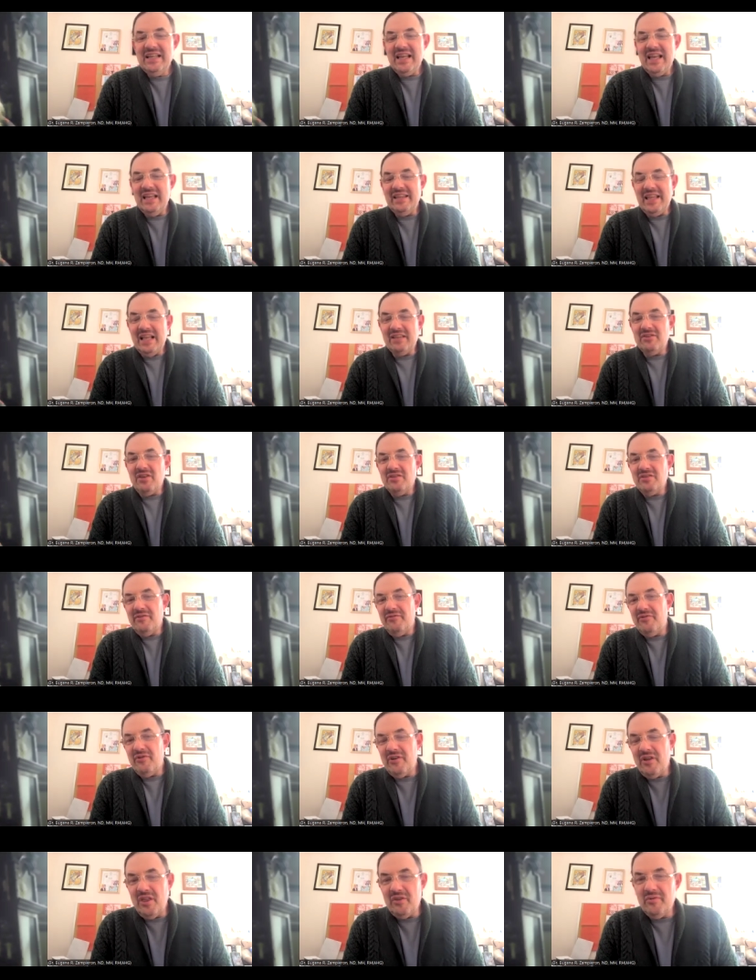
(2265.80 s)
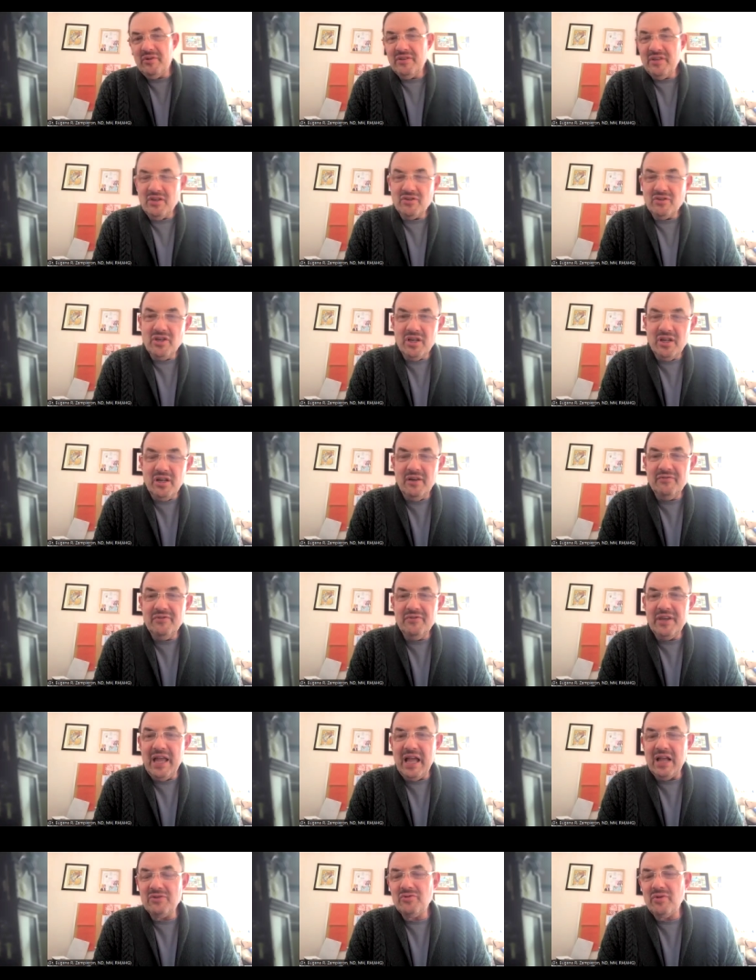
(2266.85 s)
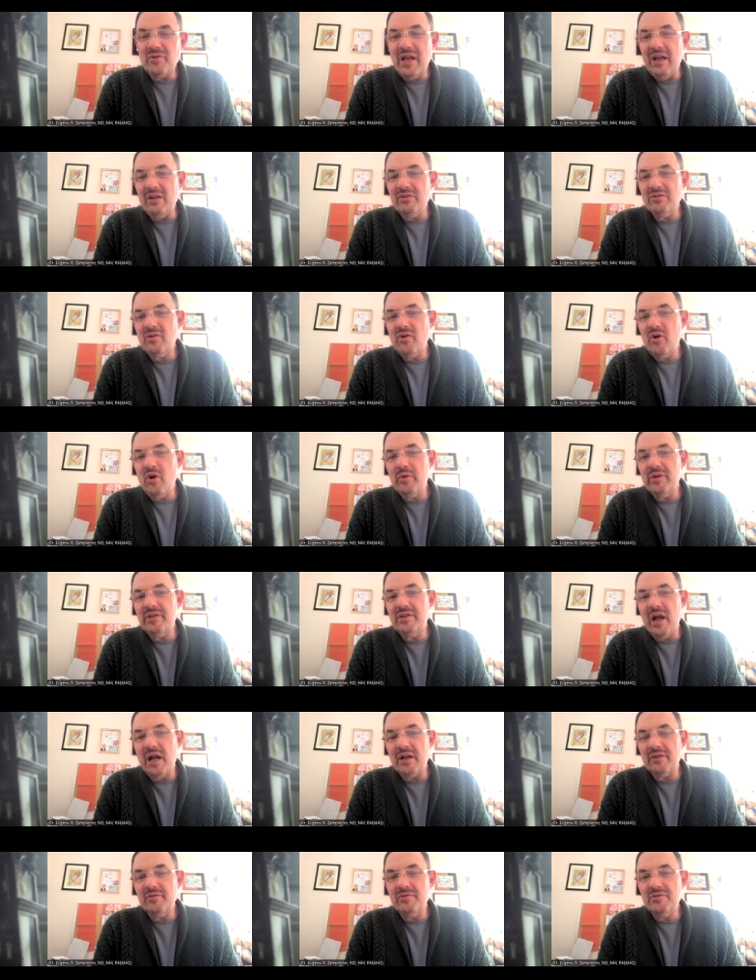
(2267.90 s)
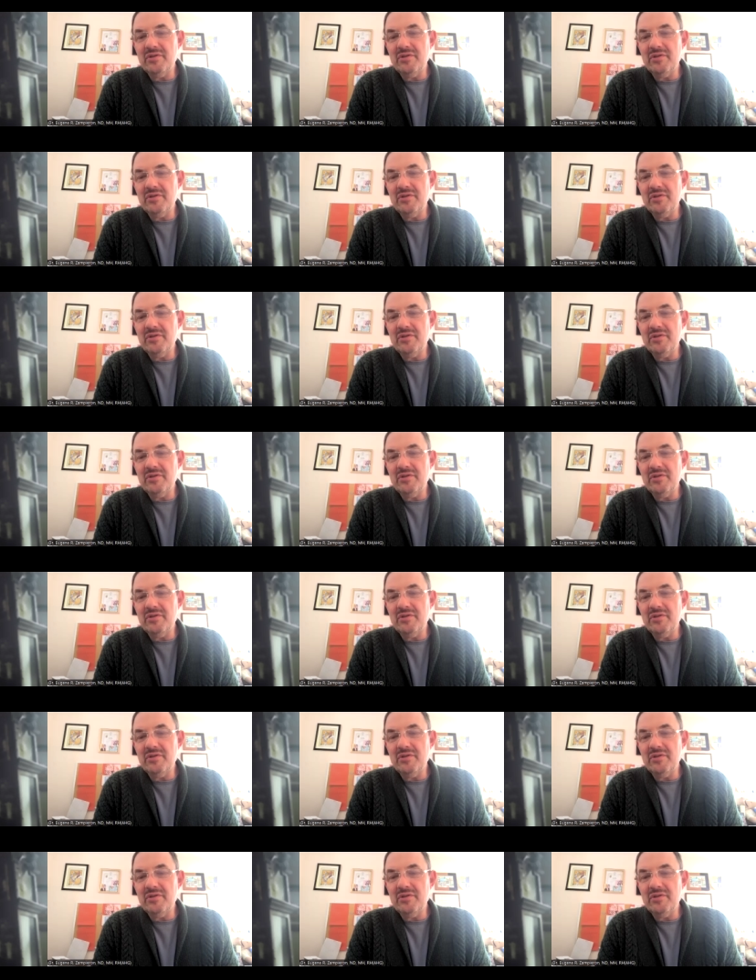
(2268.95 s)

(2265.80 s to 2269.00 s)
And that does it for another edition of the Natural House Call with Dr.